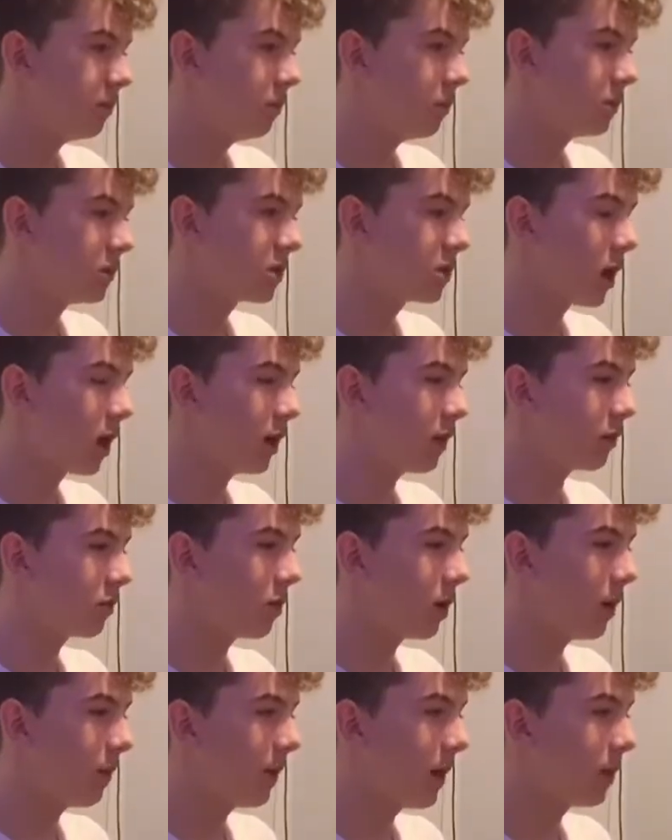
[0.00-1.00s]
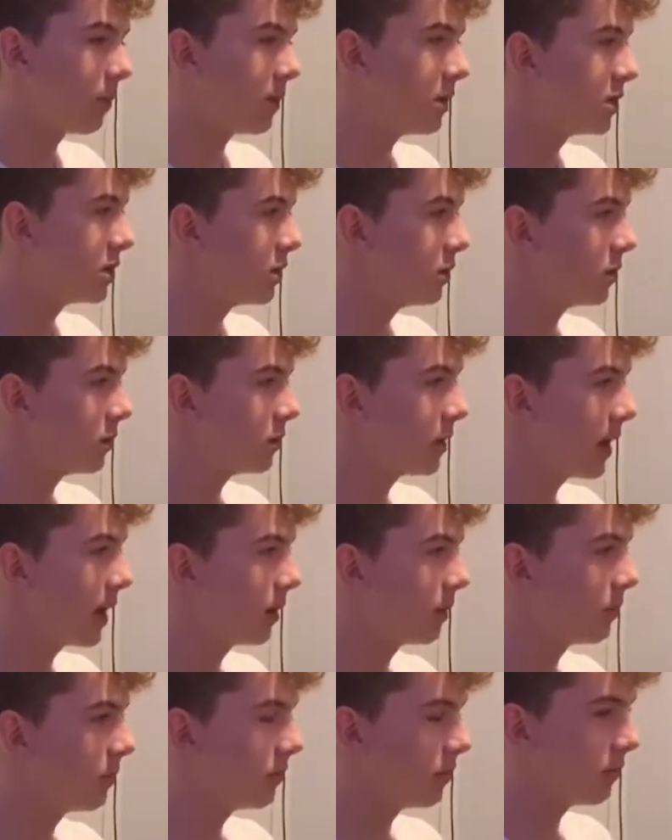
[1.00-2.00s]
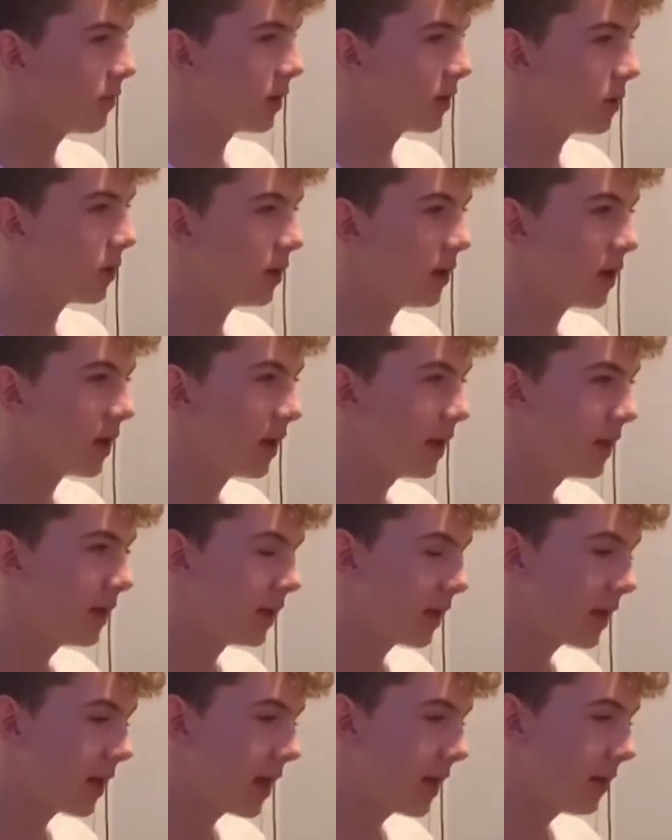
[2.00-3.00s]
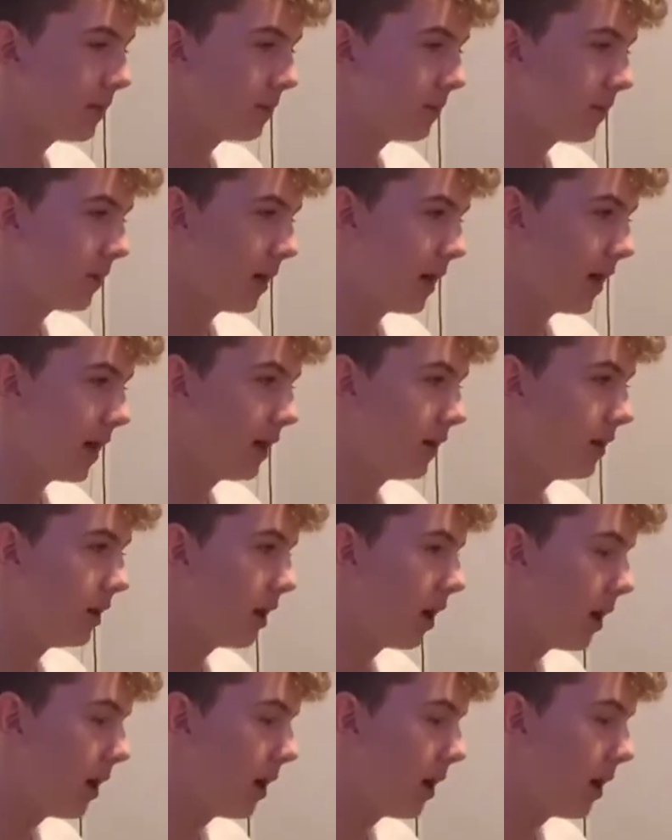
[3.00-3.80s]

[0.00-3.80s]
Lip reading: started off quite bad, went 2-0 down very quickly in the game, and